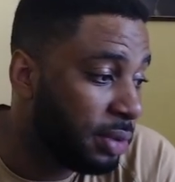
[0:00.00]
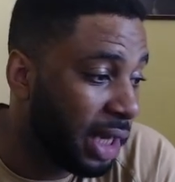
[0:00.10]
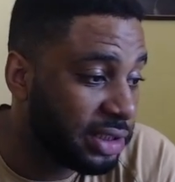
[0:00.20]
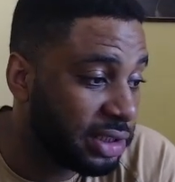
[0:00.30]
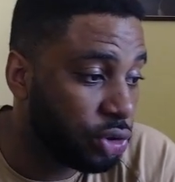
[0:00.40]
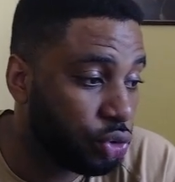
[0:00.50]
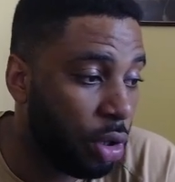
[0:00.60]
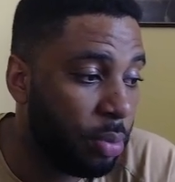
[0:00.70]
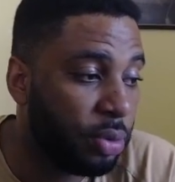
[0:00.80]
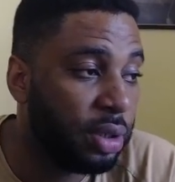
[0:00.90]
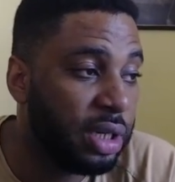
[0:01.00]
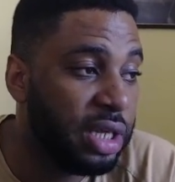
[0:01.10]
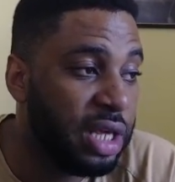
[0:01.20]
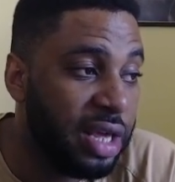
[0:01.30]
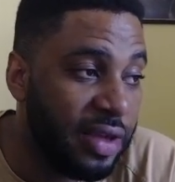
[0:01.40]
that is in trouble
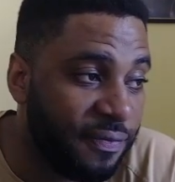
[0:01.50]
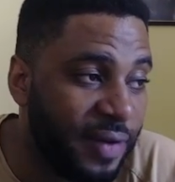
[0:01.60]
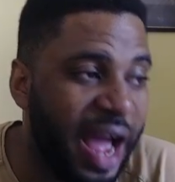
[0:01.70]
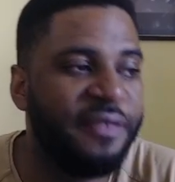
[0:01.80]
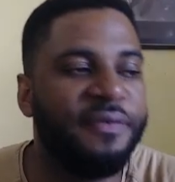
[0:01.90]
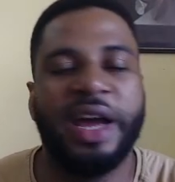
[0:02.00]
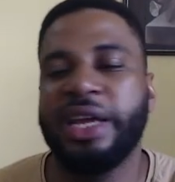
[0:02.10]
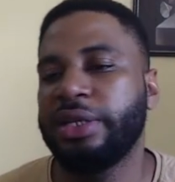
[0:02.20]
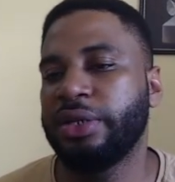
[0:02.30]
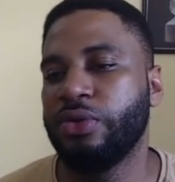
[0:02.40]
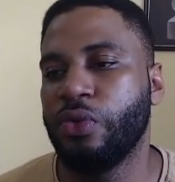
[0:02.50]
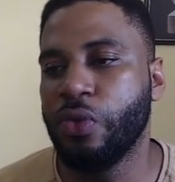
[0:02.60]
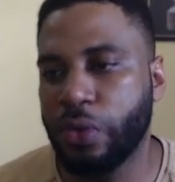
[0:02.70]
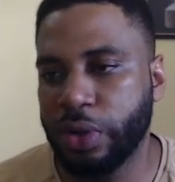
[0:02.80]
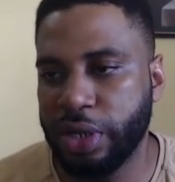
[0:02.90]
if I find
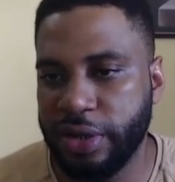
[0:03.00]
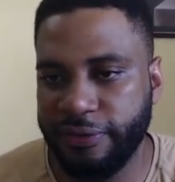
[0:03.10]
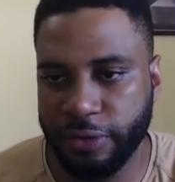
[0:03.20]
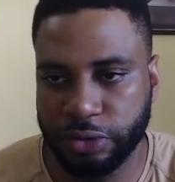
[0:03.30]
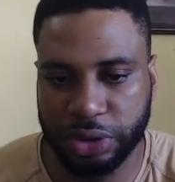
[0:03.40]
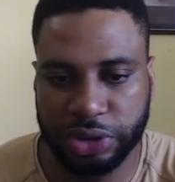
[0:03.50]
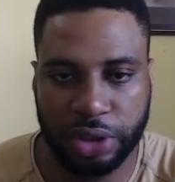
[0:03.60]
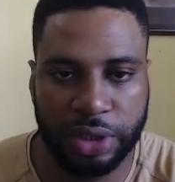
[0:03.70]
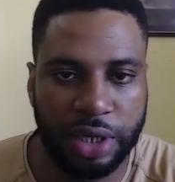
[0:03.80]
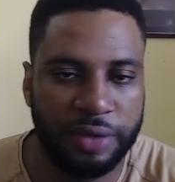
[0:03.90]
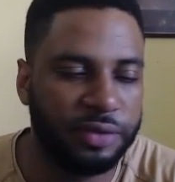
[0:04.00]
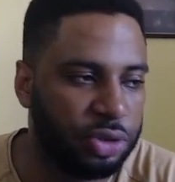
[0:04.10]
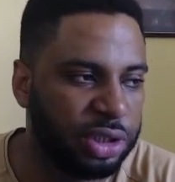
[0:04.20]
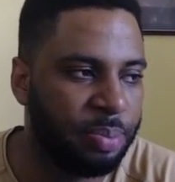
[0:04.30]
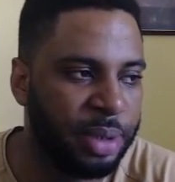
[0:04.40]
rook infiltration here. If this
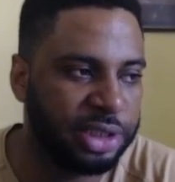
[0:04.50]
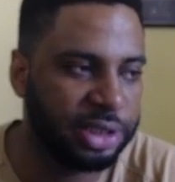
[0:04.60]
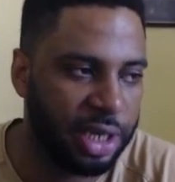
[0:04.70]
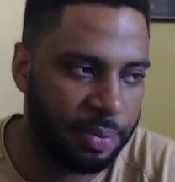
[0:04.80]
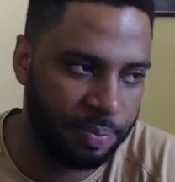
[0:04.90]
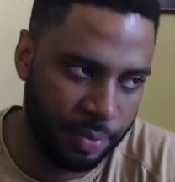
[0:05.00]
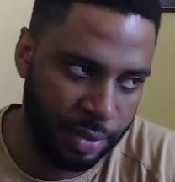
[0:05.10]
was a blitz game,